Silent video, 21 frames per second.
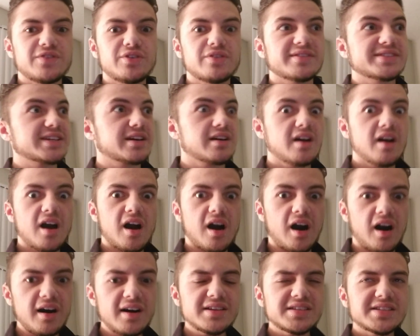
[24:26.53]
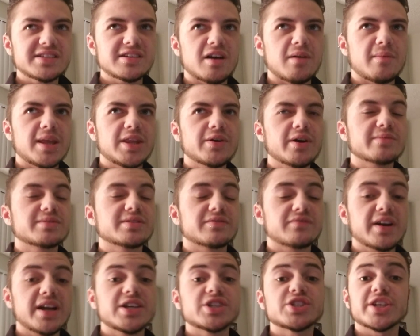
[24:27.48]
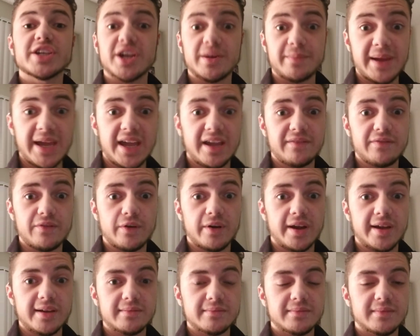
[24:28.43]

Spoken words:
And I was like, awesome. And they go up to the front, and she's like, you're paying for it.